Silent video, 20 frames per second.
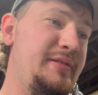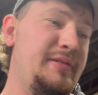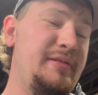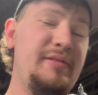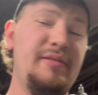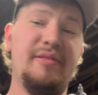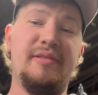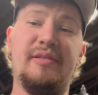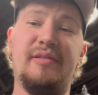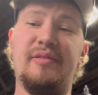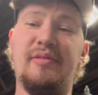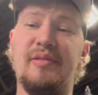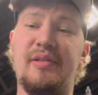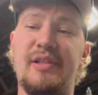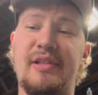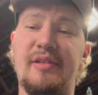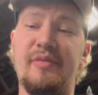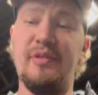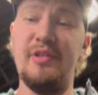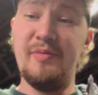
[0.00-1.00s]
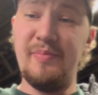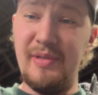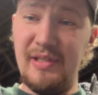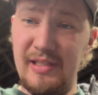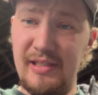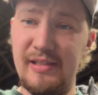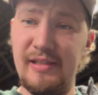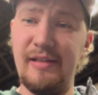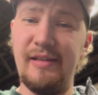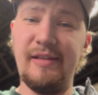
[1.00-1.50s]
So wish me
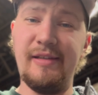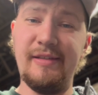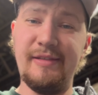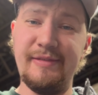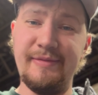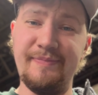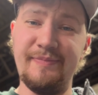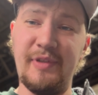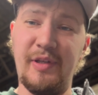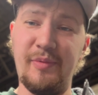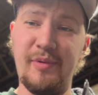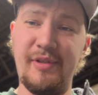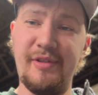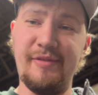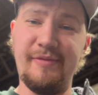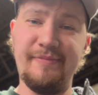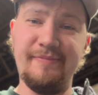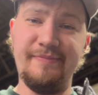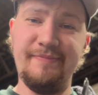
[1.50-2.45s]
luck. Here we go.